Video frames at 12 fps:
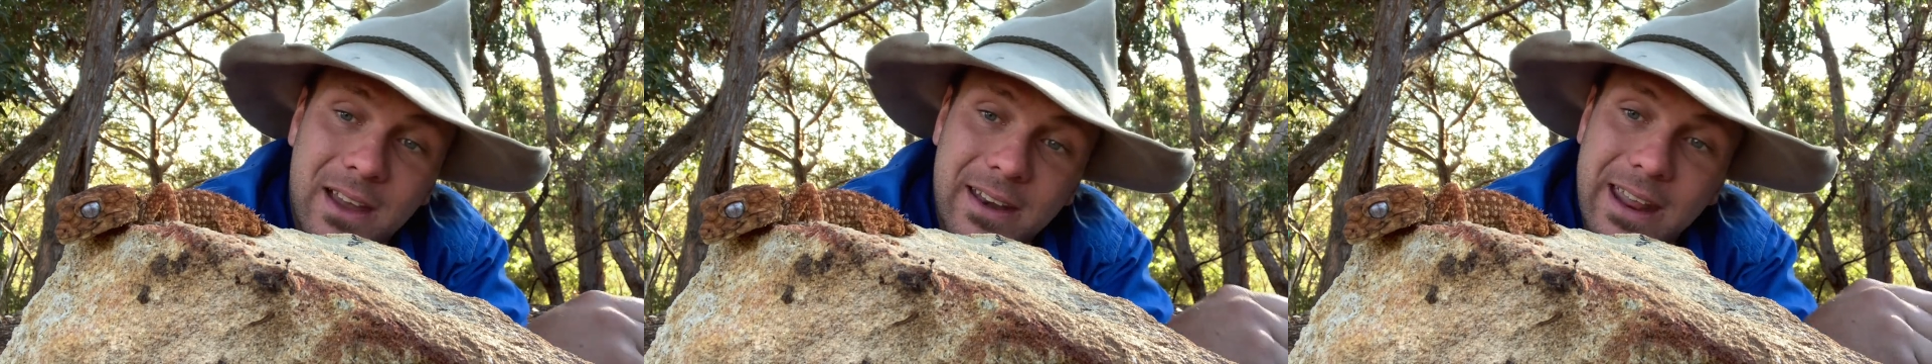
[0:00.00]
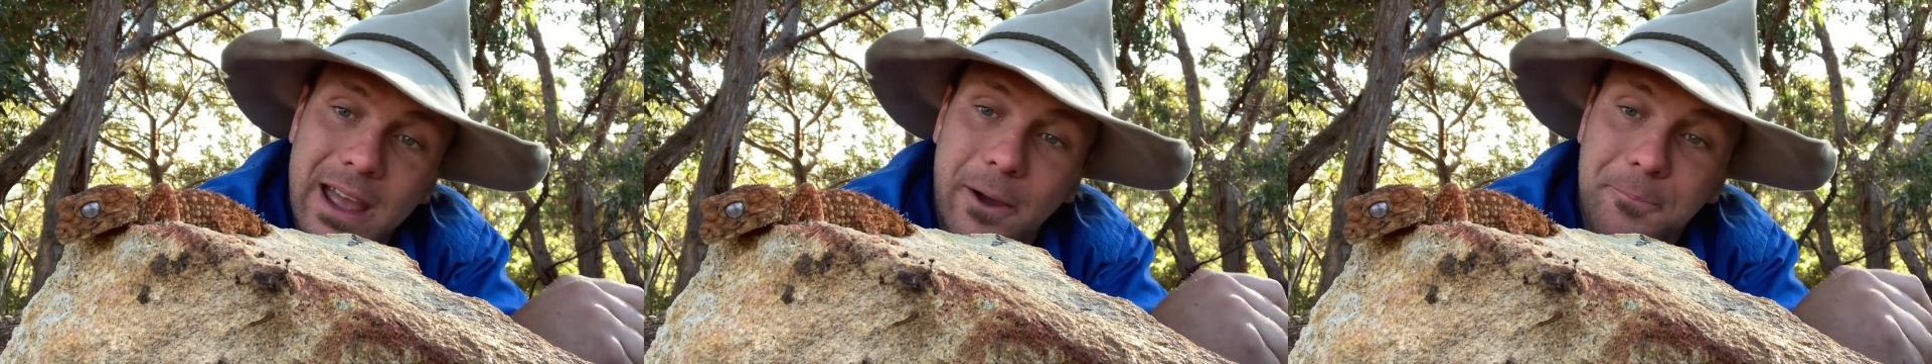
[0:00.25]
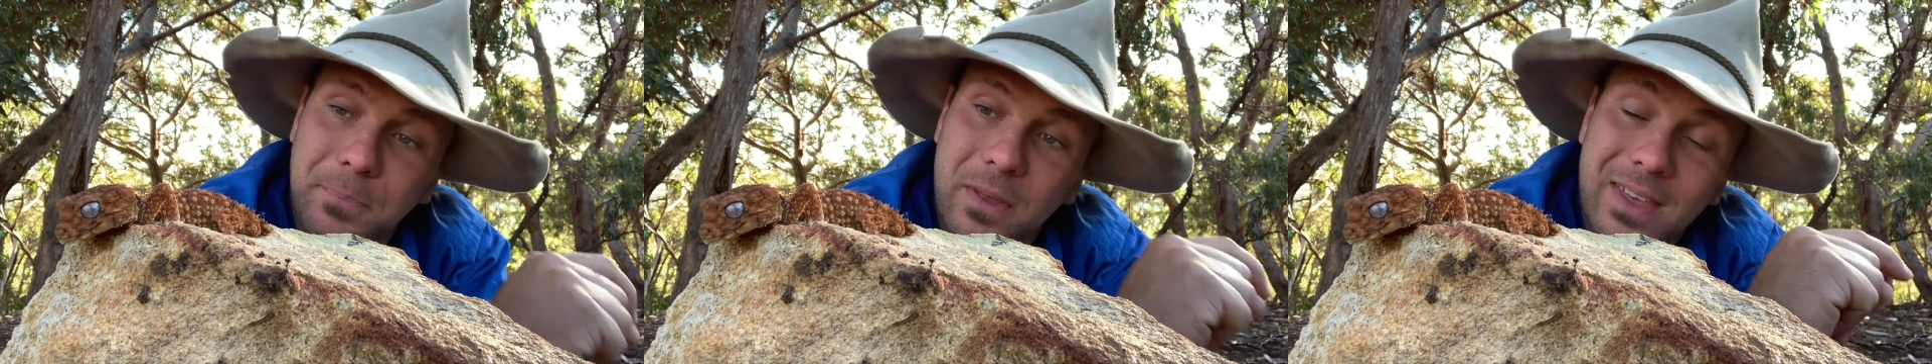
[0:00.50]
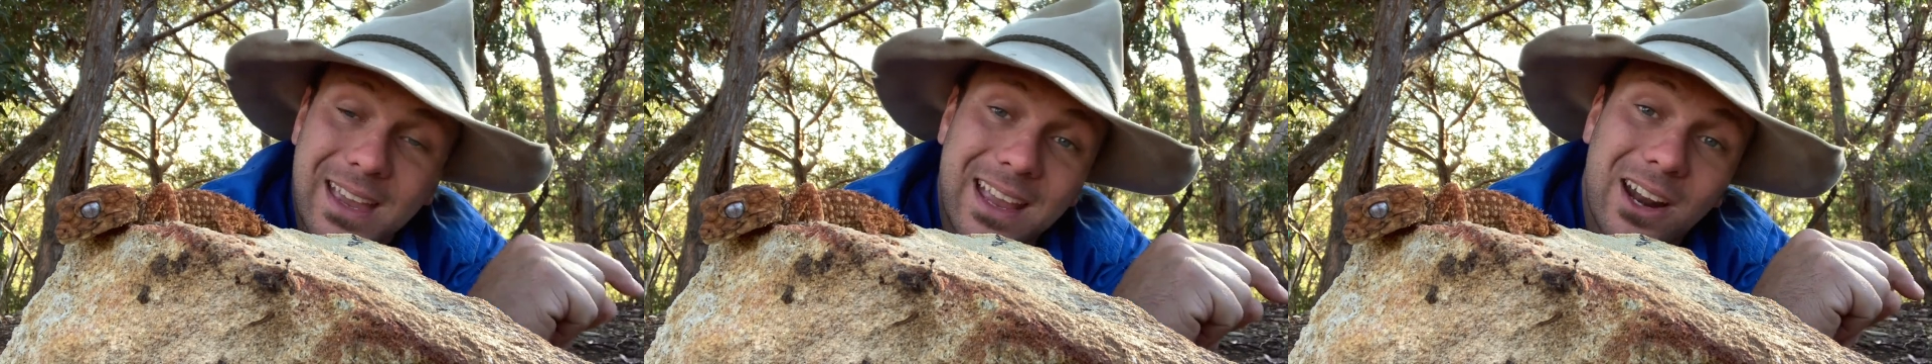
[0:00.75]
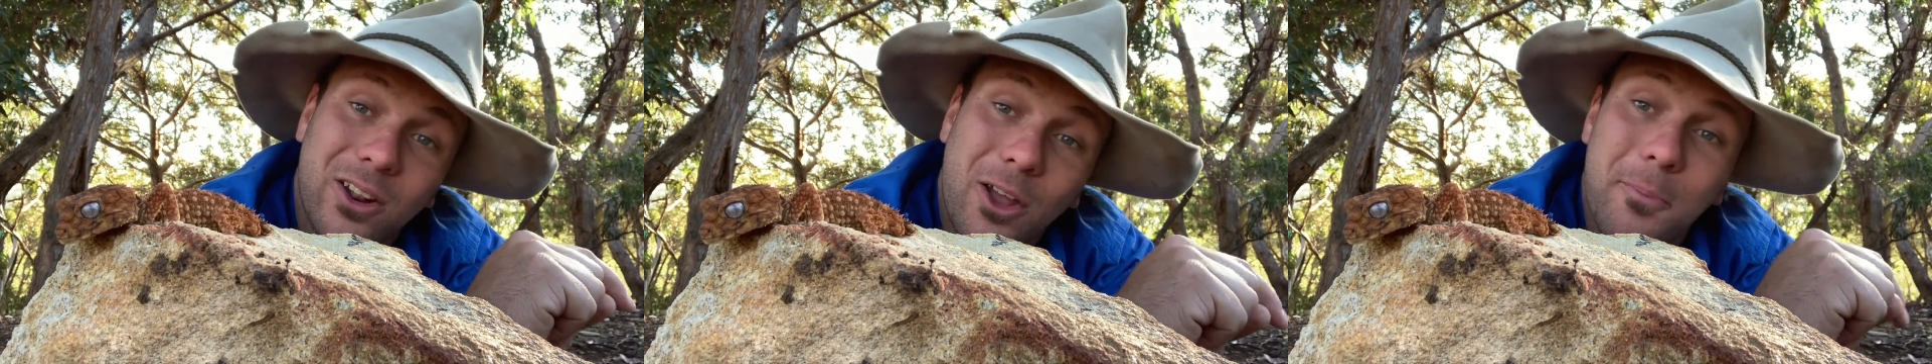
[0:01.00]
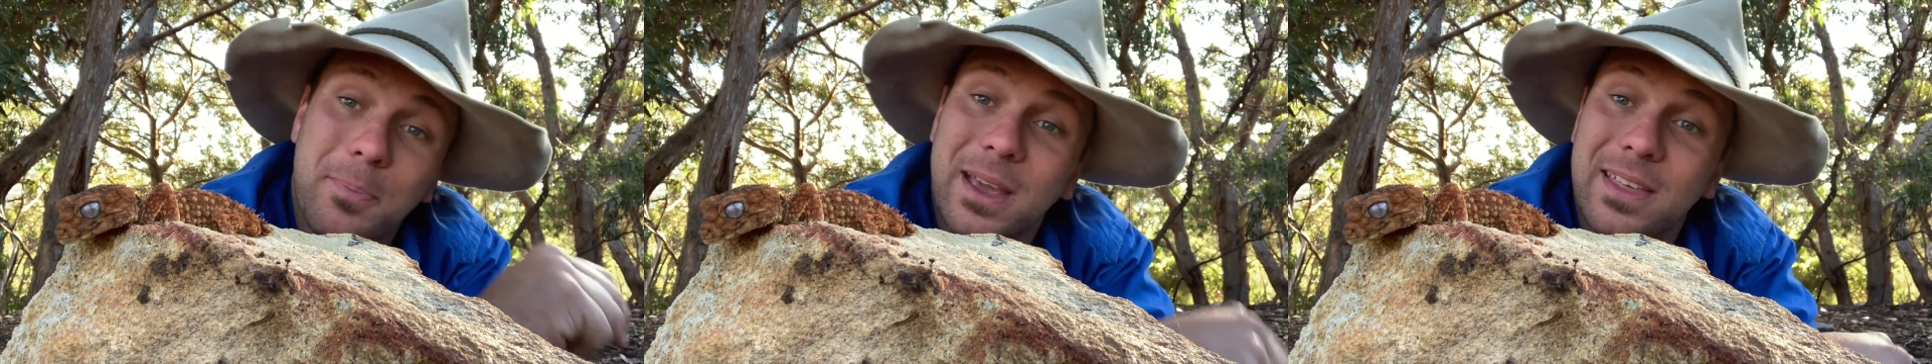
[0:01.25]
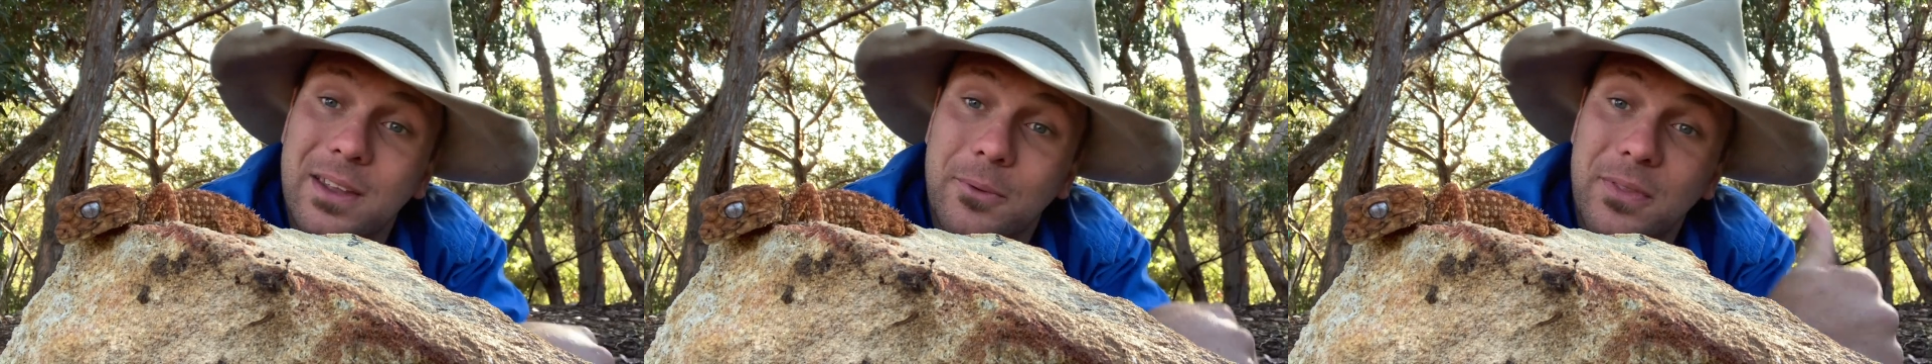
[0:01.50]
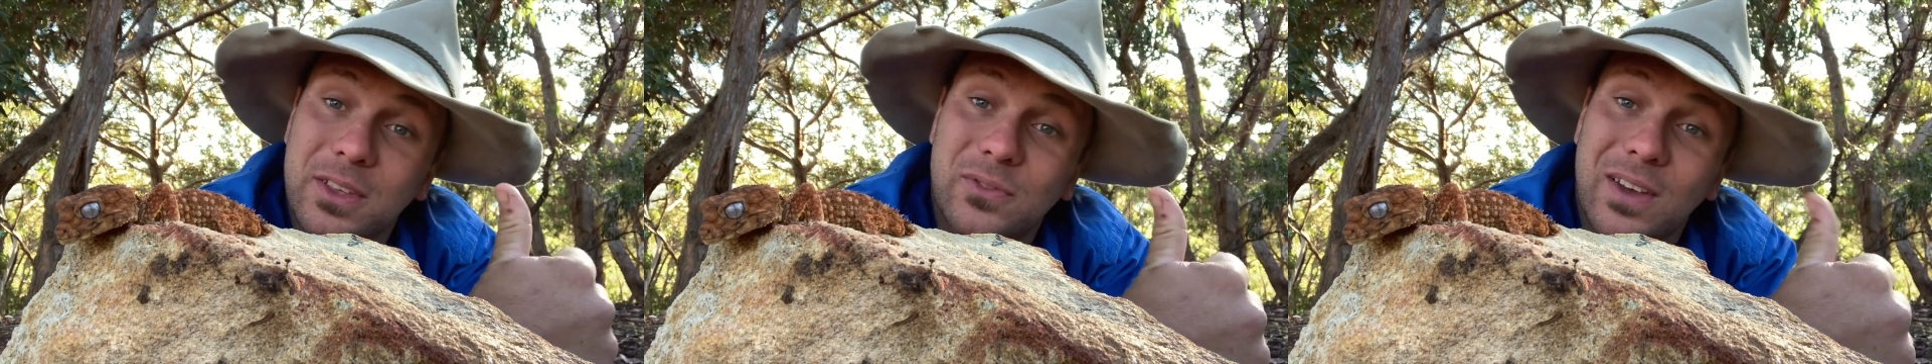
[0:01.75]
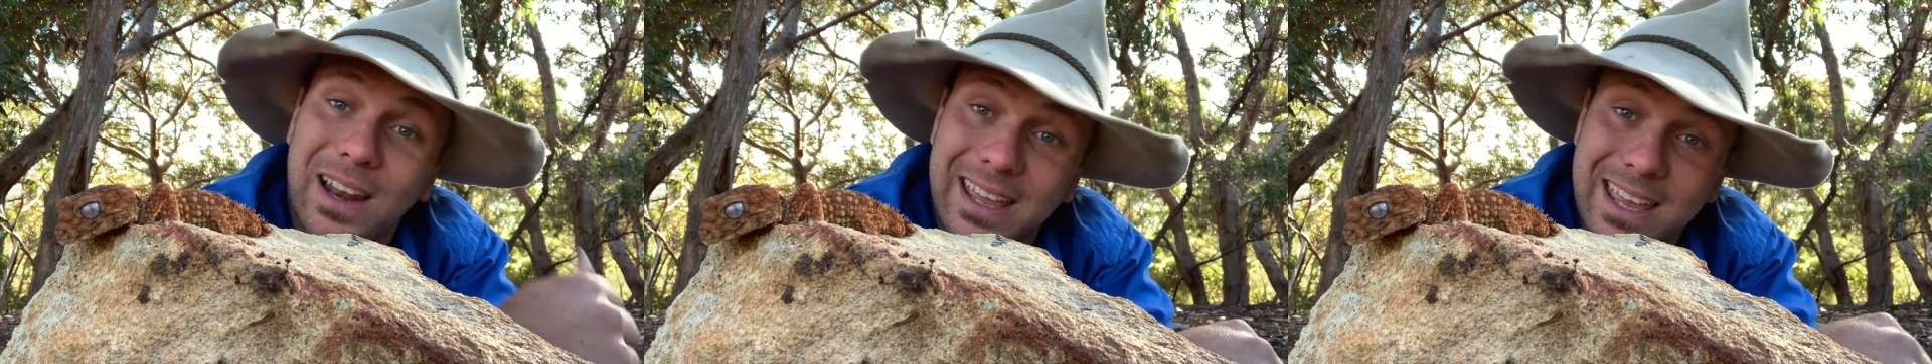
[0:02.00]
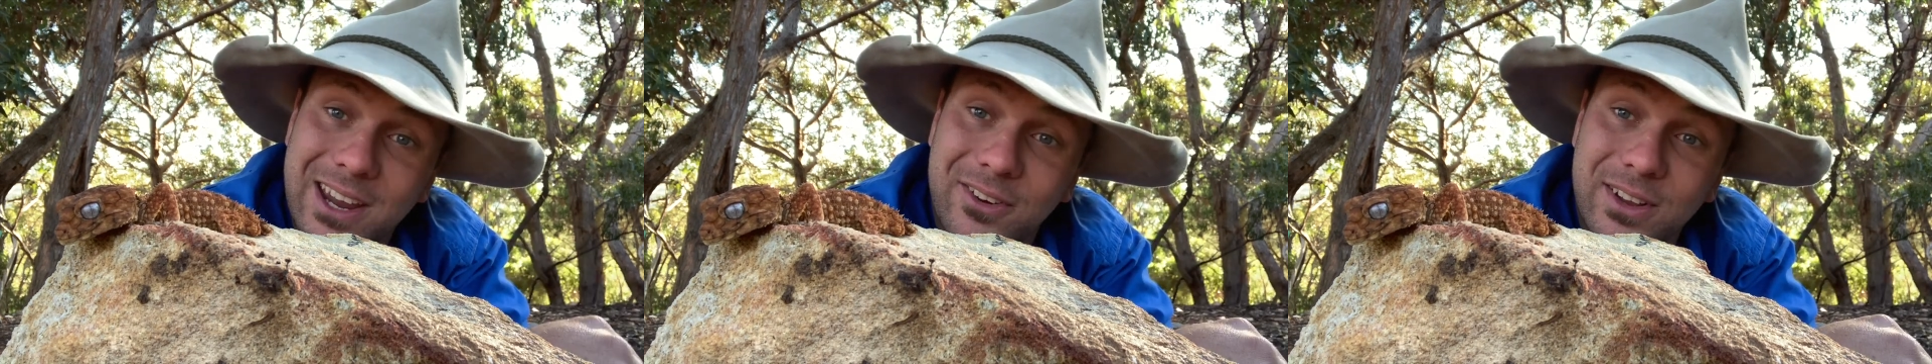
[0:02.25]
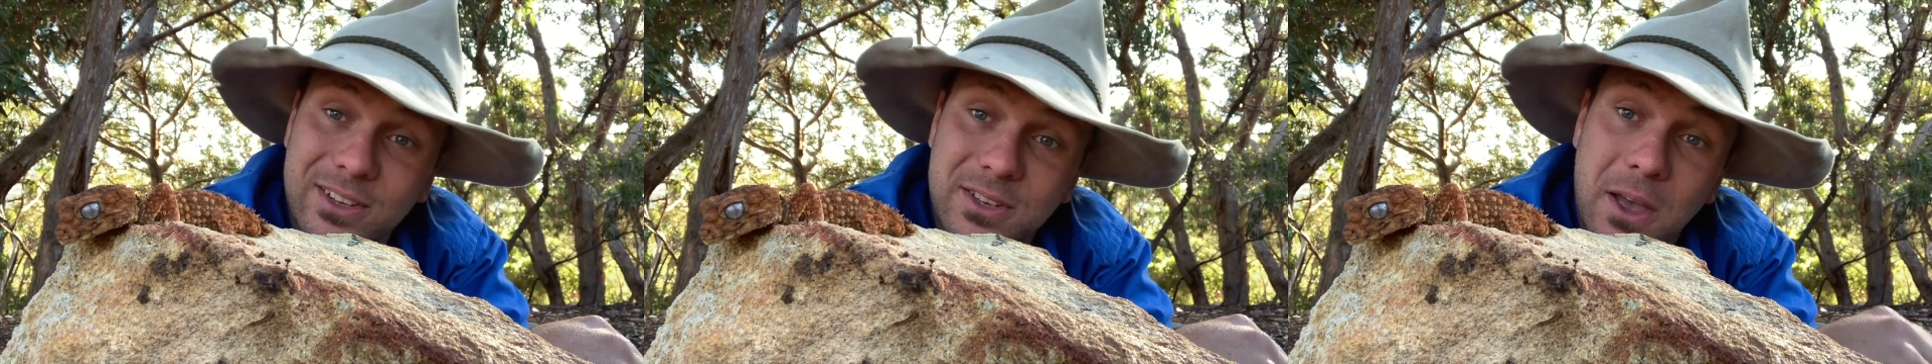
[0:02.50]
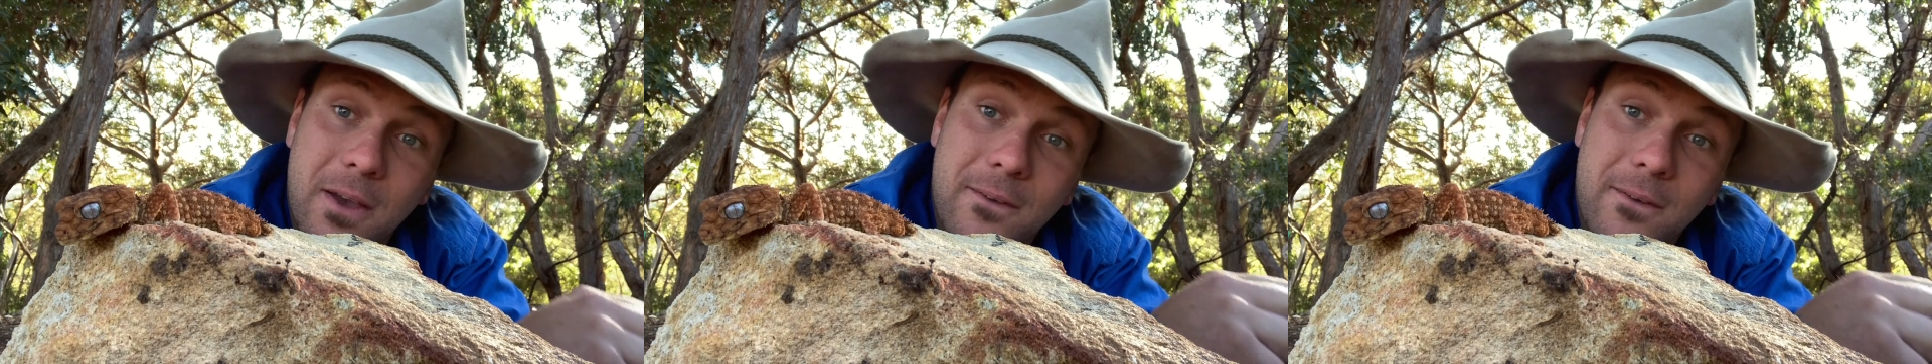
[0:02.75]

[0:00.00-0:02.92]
Now, they can get a lot bigger than what this fella here is.